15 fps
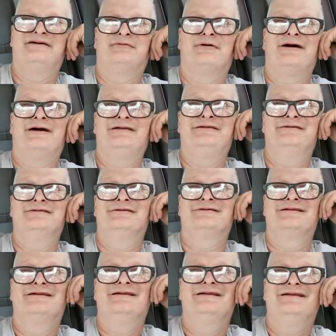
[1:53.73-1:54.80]
Wow, you look
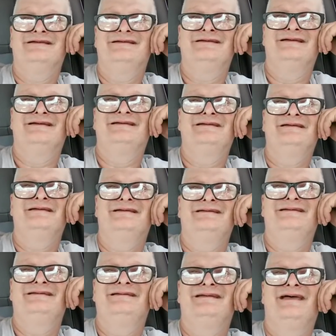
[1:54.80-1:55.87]

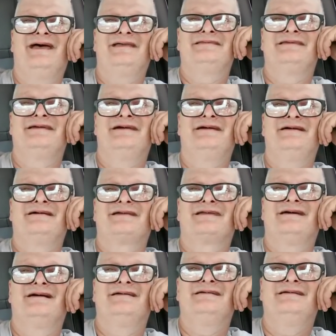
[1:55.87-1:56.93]
at the
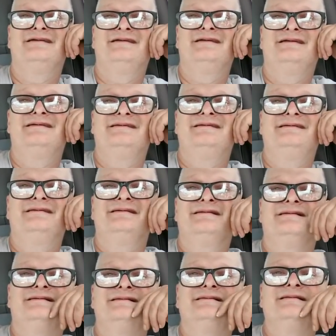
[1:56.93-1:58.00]
haircut.
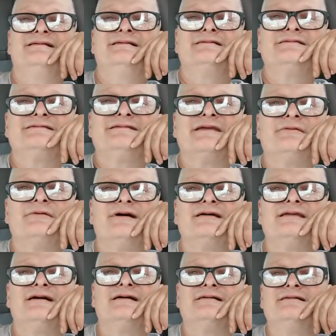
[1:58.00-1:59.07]
Yeah. You say, what
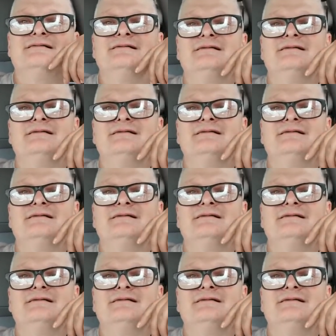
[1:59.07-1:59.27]
now?